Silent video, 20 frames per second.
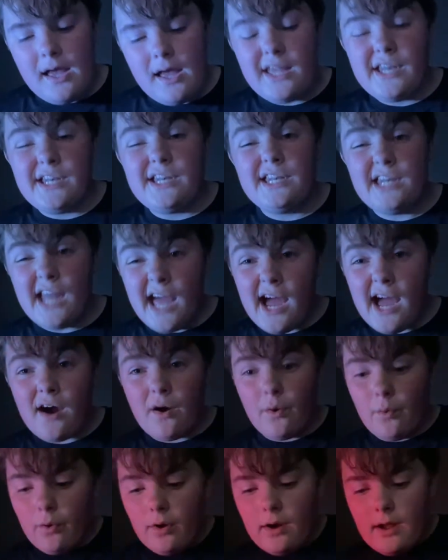
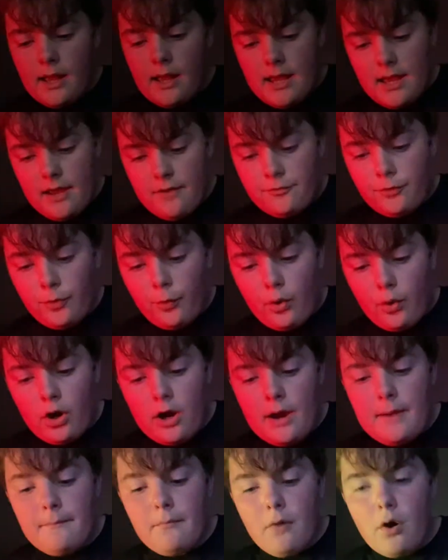Now, if you are
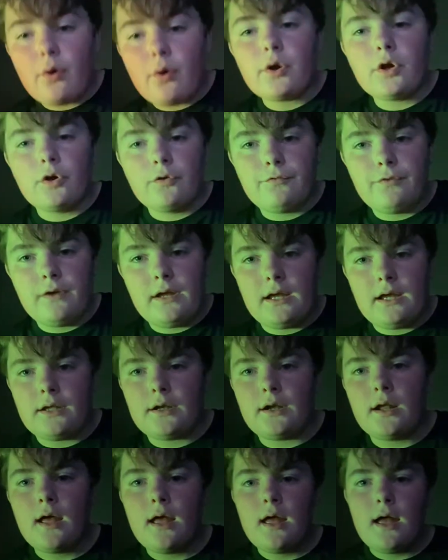a Mario
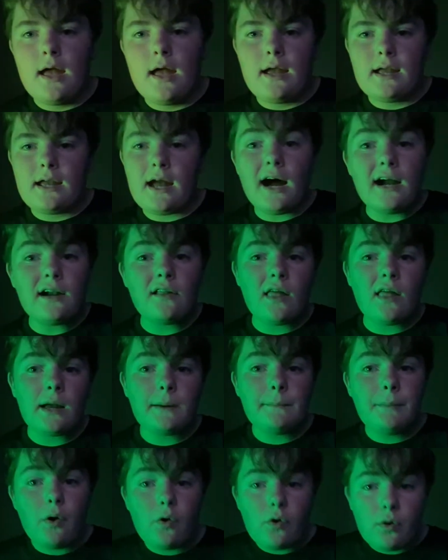fan, kind of
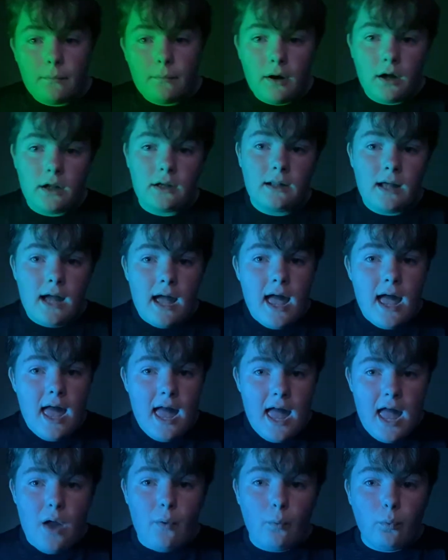like Pokemon,
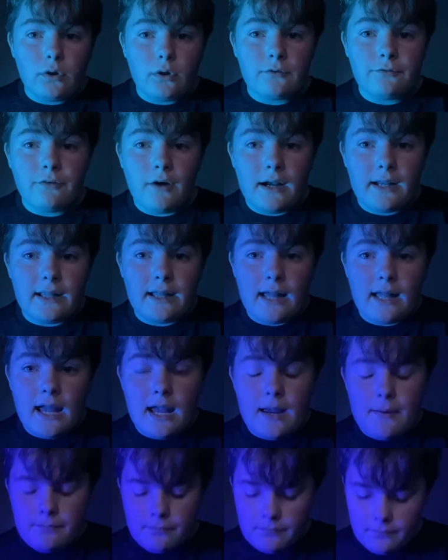and want a fighting game